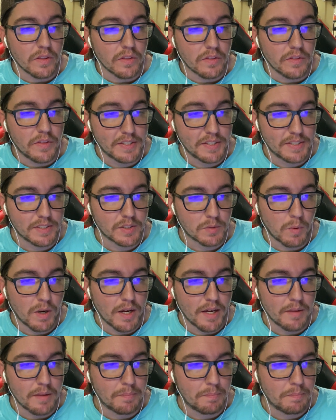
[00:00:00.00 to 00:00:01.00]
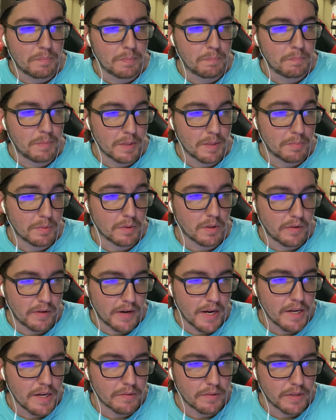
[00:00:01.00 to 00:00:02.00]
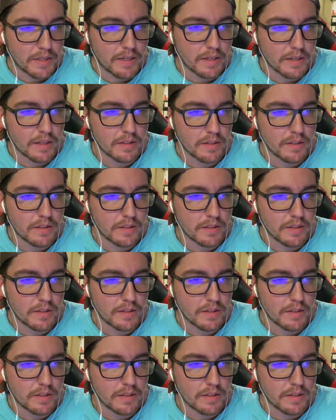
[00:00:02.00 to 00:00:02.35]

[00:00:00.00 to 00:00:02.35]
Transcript: this is why people are angry.